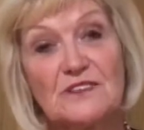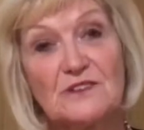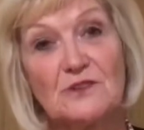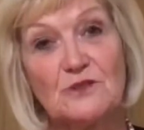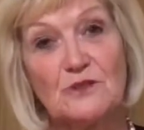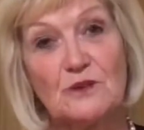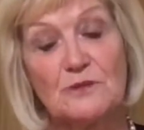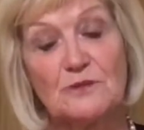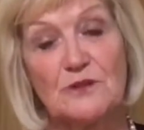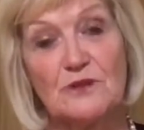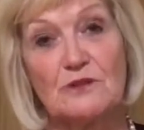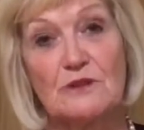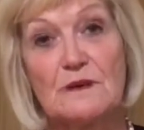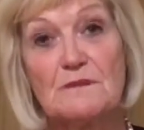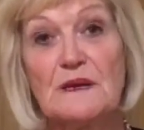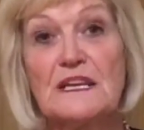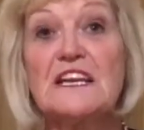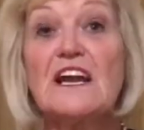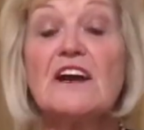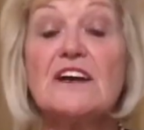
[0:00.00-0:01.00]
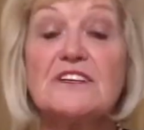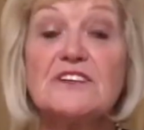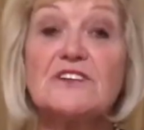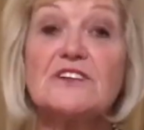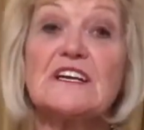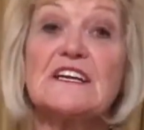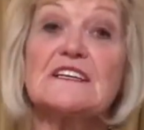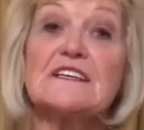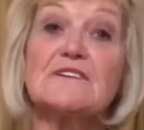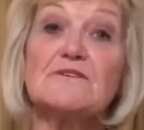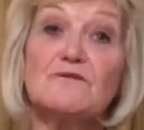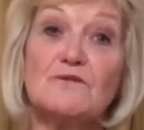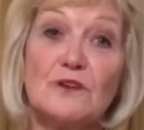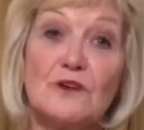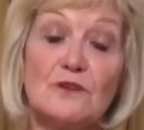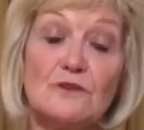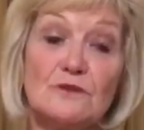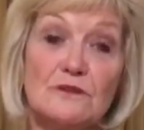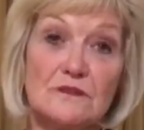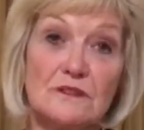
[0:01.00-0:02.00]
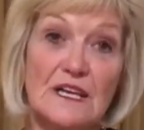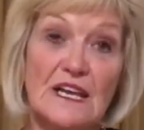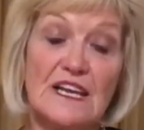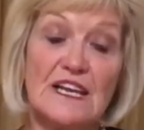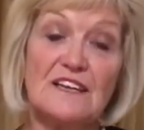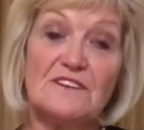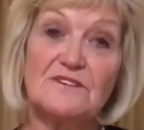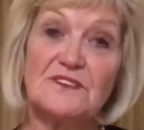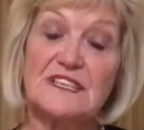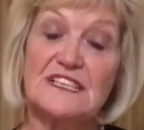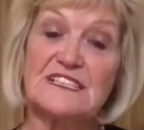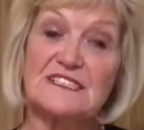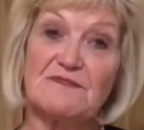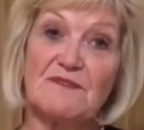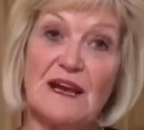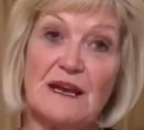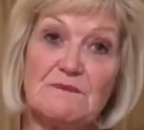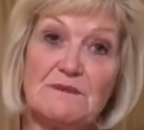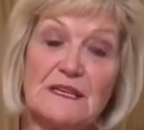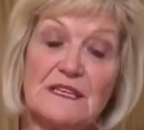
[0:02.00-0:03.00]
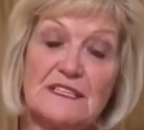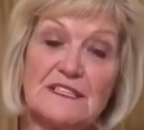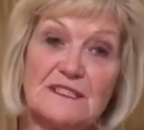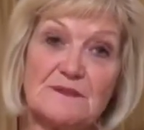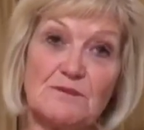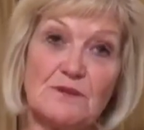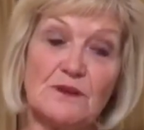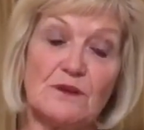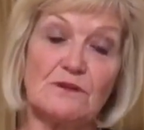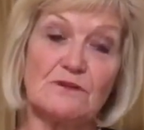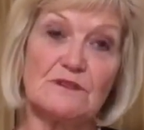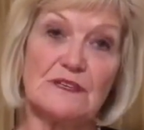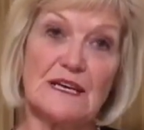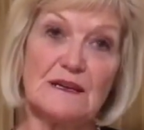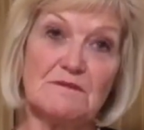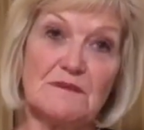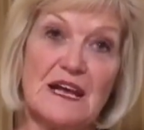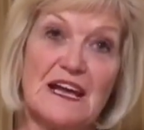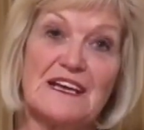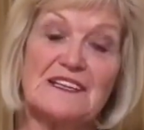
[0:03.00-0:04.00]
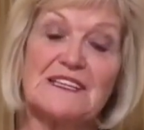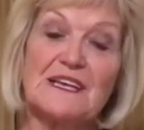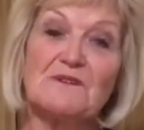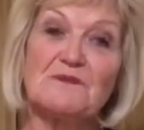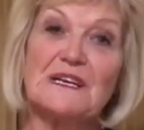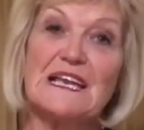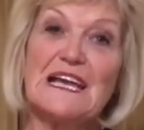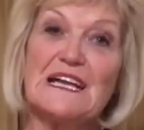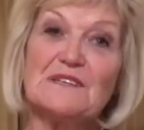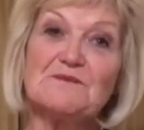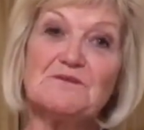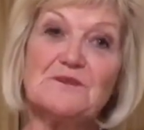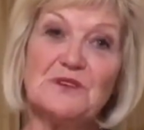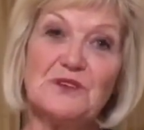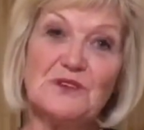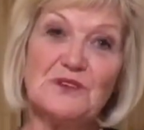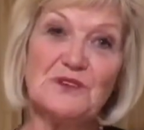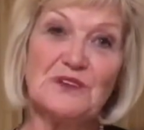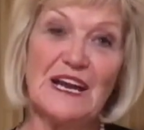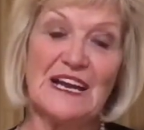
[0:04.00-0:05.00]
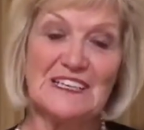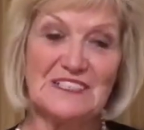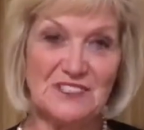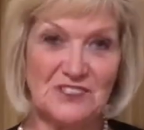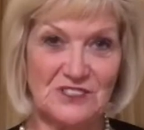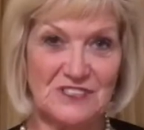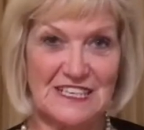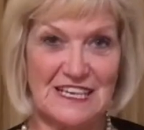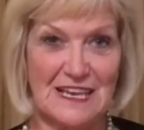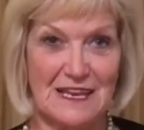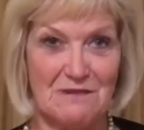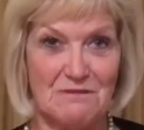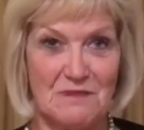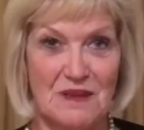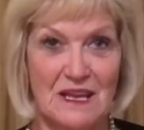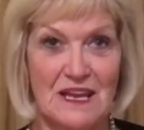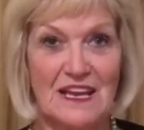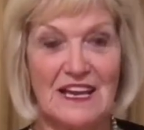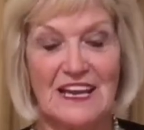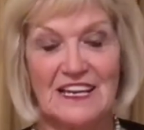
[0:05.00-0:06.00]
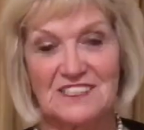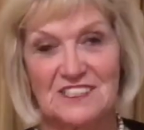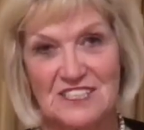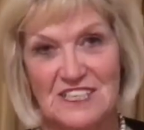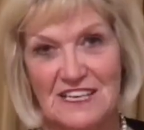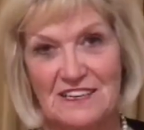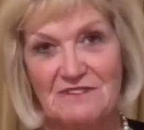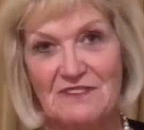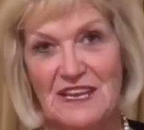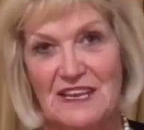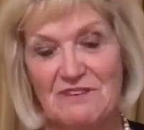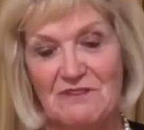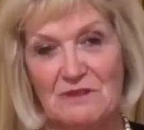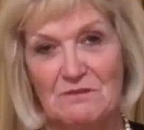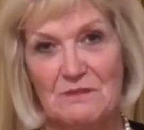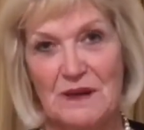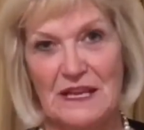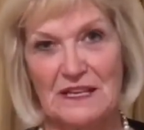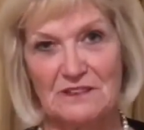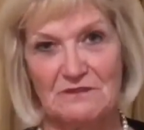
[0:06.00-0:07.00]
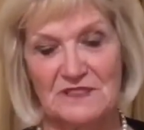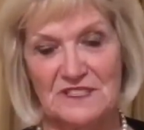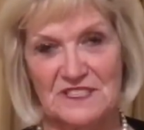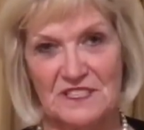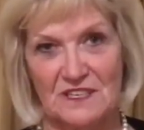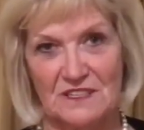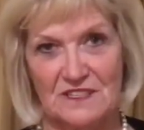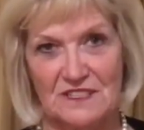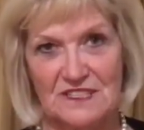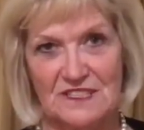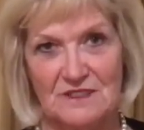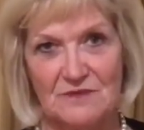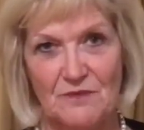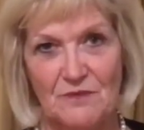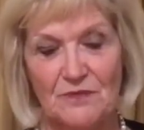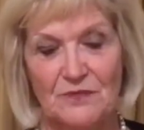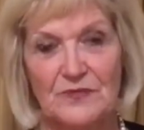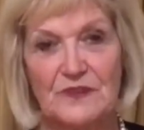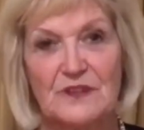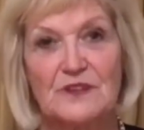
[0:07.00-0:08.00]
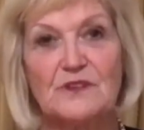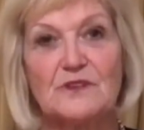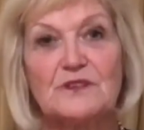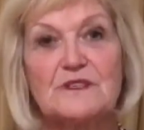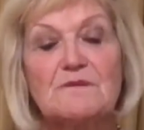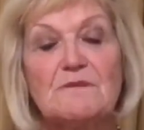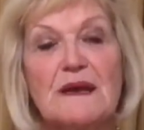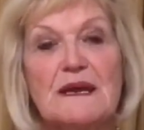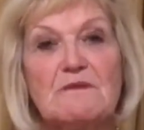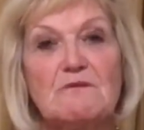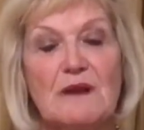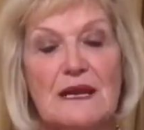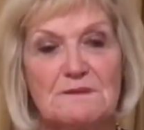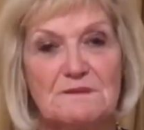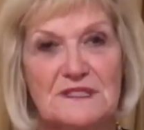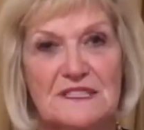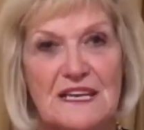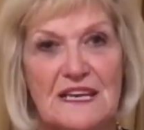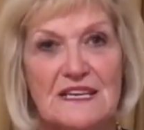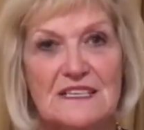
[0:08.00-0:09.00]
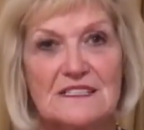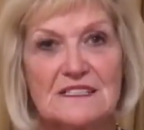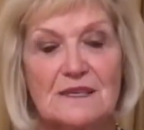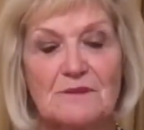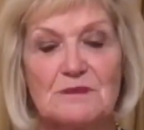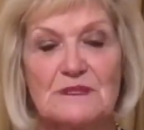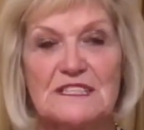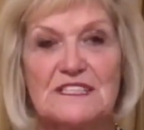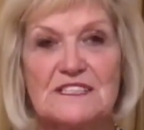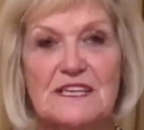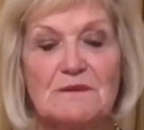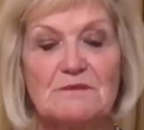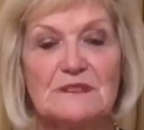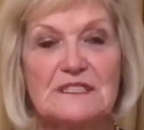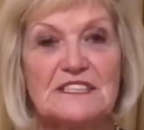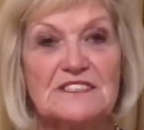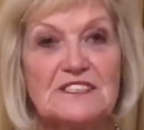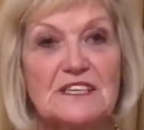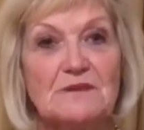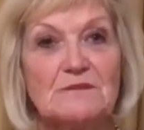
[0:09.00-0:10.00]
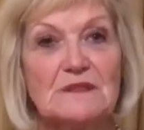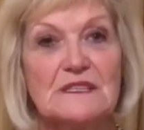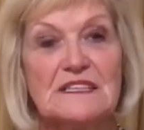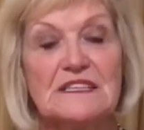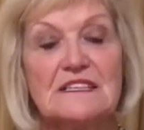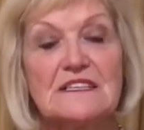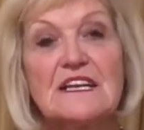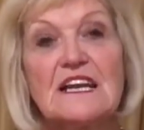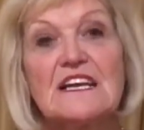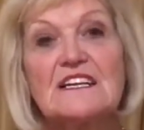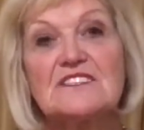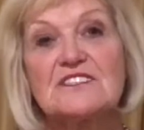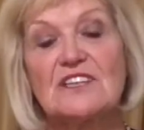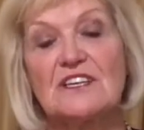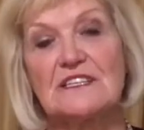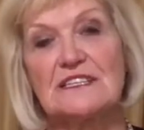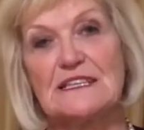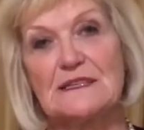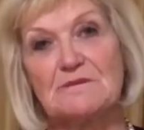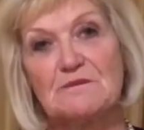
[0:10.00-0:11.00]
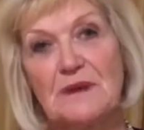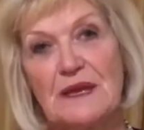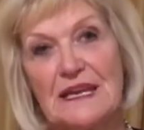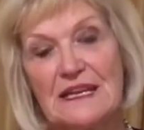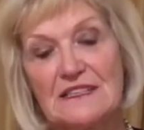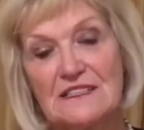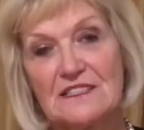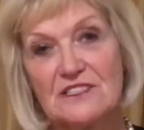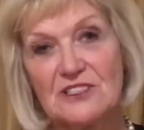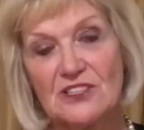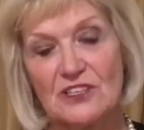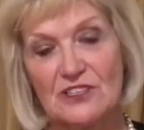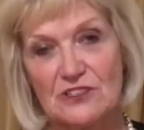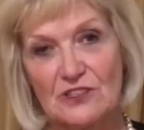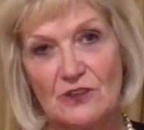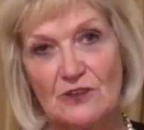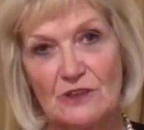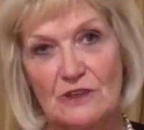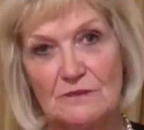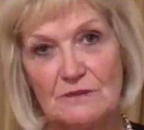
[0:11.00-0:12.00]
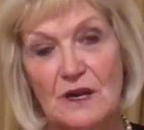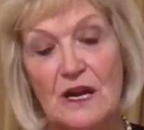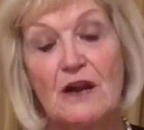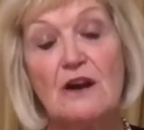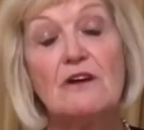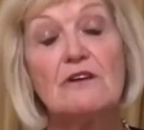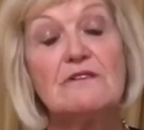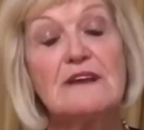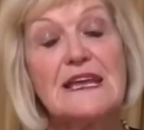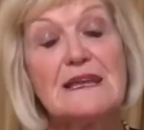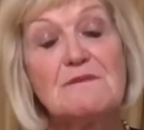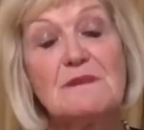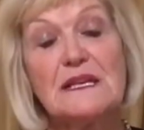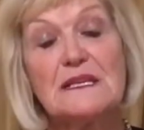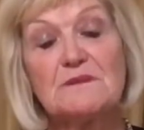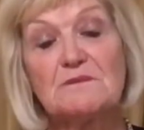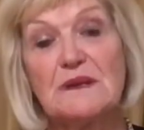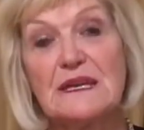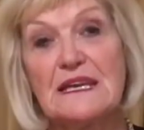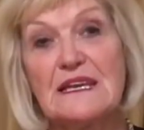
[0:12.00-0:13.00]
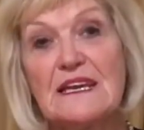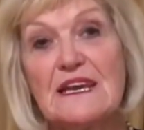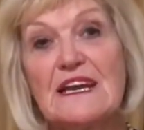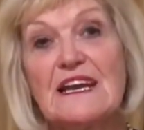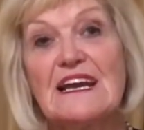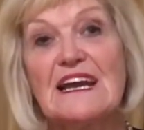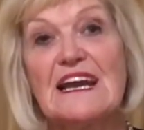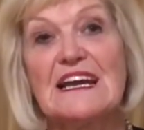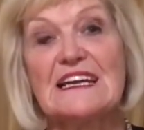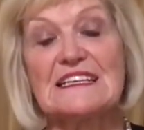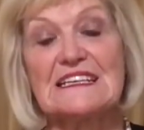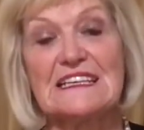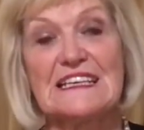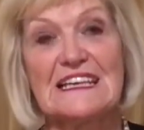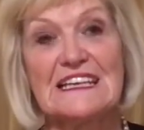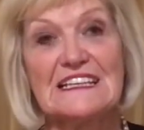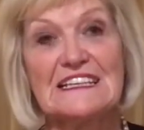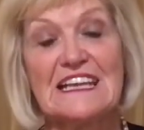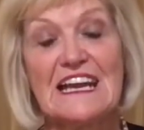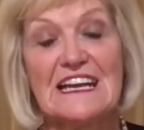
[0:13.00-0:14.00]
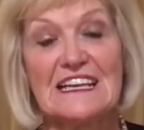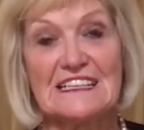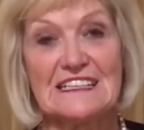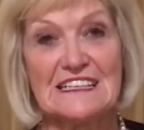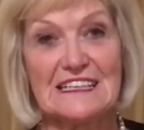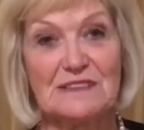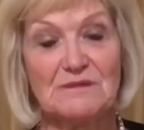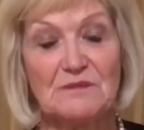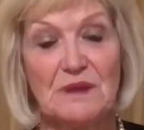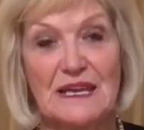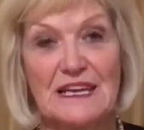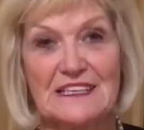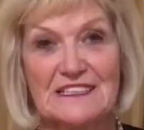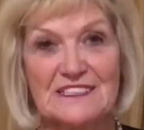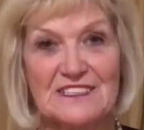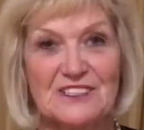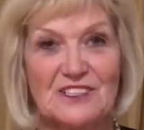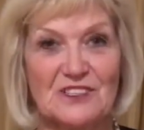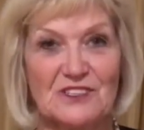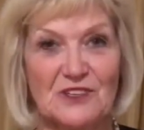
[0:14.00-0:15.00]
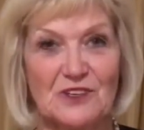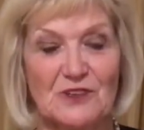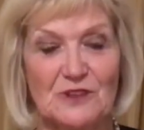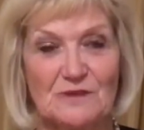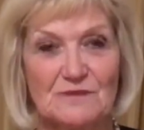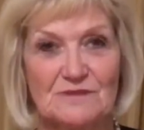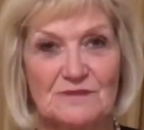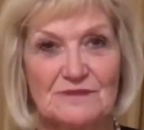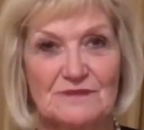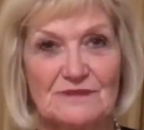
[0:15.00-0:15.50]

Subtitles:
the C.O.R.E program and how you can enrol for this fabulous program that will help you and your team achieve even better results. Go to my website www.lynnepeyton.com or email me at lynn@lynnepeyton.com.